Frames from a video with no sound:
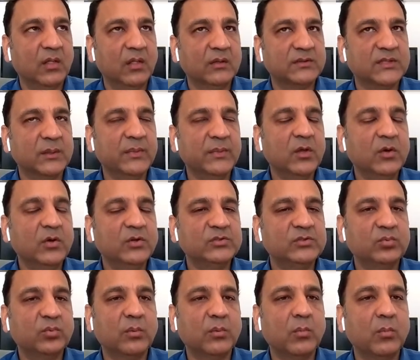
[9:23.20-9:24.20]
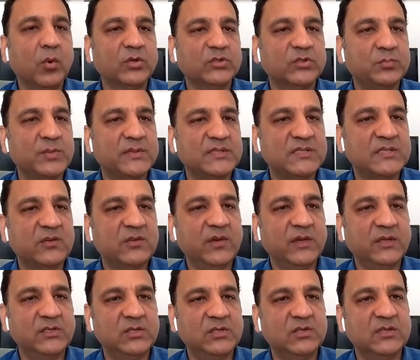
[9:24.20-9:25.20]
Some of those were more
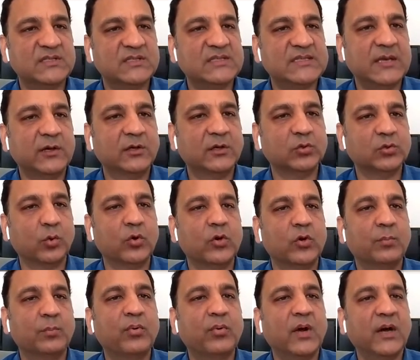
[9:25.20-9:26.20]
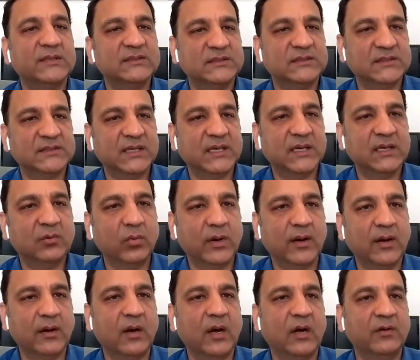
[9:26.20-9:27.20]
specific to the sales order processing,
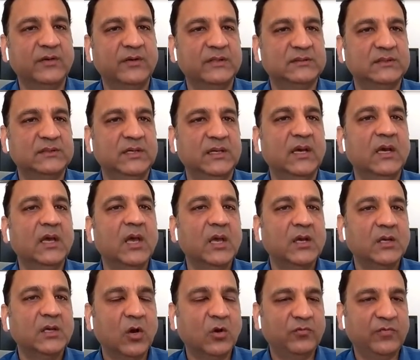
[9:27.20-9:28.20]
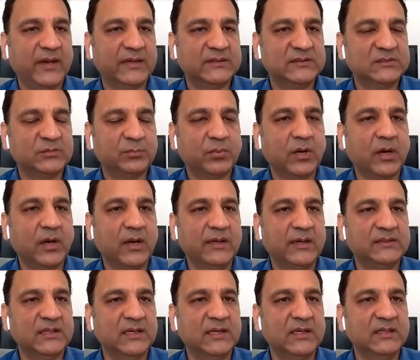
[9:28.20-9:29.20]
where obviously Kofax's
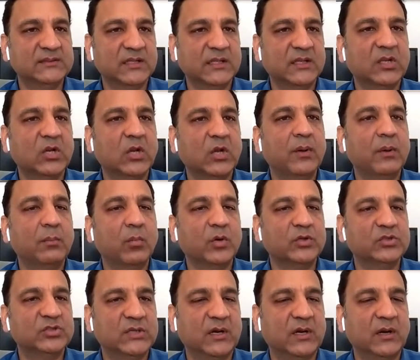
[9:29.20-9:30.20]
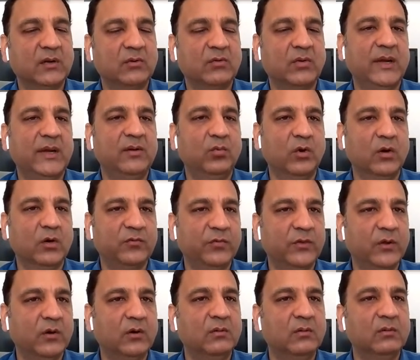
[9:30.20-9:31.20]
product is a little bit more generic, right?
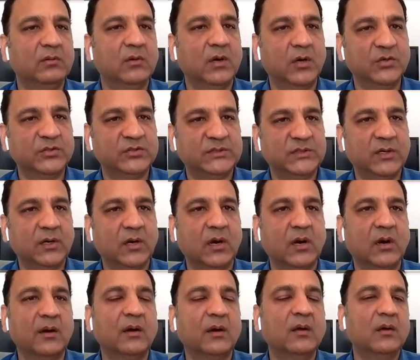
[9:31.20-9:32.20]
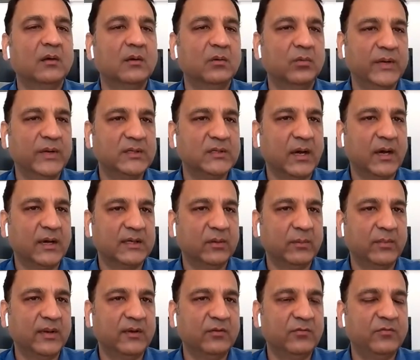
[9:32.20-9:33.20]
Workflow, OCR, read
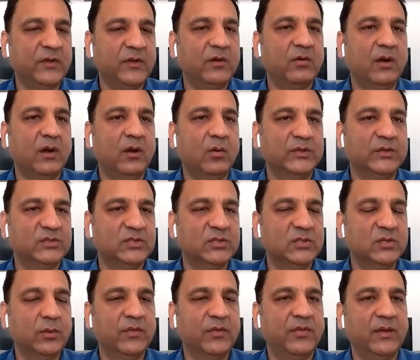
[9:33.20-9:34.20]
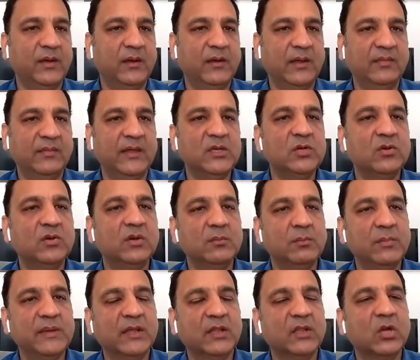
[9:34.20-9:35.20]
document, figure out what to do with it, and then you can
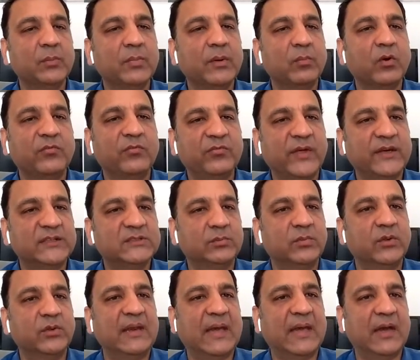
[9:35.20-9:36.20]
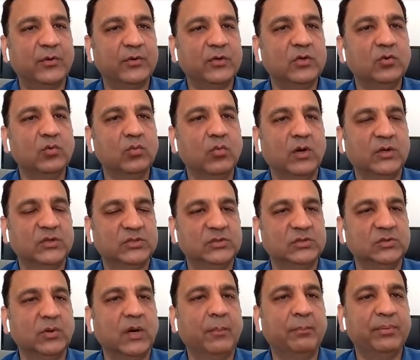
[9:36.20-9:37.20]
be a little bit more flexible in how you want
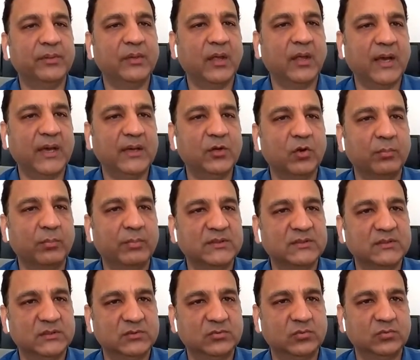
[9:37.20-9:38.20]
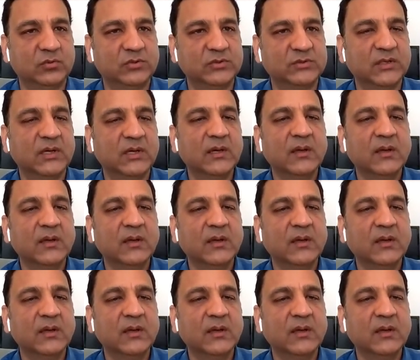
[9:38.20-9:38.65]
to apply your business rules.